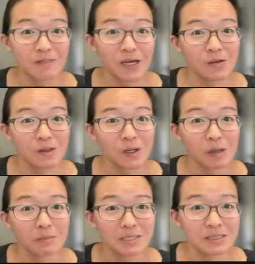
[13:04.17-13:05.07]
that you think are
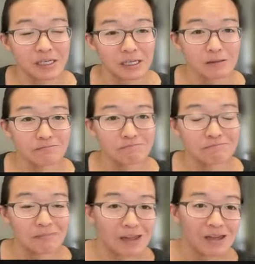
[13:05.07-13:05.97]
misleading.
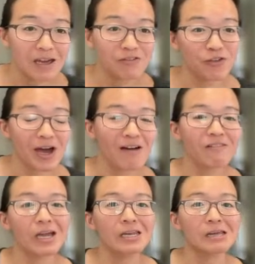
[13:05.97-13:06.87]
If you have
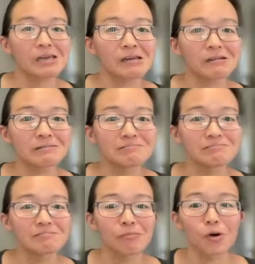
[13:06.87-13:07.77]
any
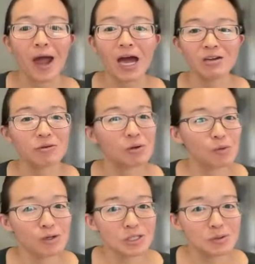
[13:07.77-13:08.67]
more accurate
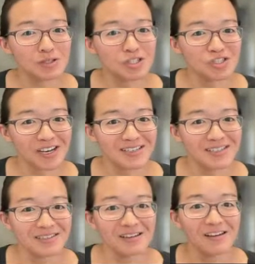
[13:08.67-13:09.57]
words you would
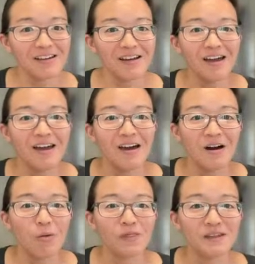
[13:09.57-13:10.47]
suggest,
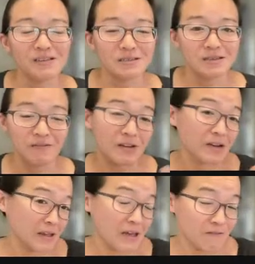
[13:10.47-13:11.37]
what things, if
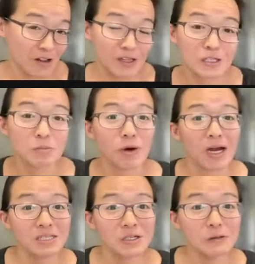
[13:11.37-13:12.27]
anything,
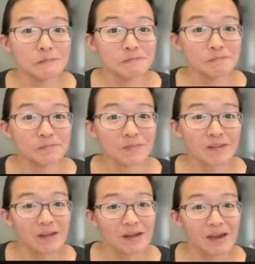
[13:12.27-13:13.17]
surprise you.
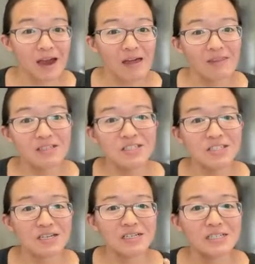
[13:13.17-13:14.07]
And then
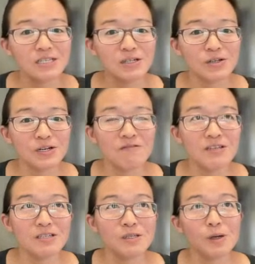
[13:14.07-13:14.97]
to consider if
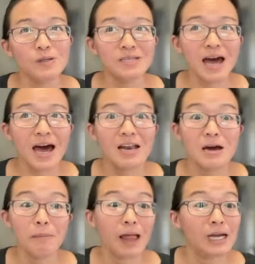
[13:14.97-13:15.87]
this notice had
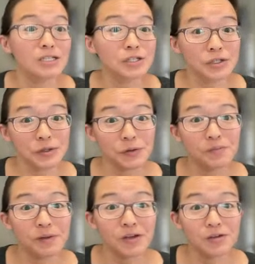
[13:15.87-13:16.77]
applied to you
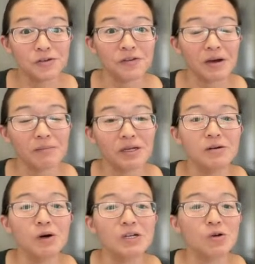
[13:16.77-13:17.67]
in your family,
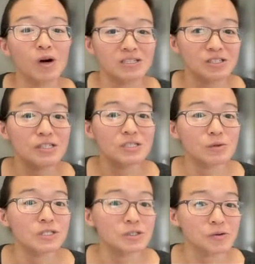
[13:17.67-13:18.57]
what questions would you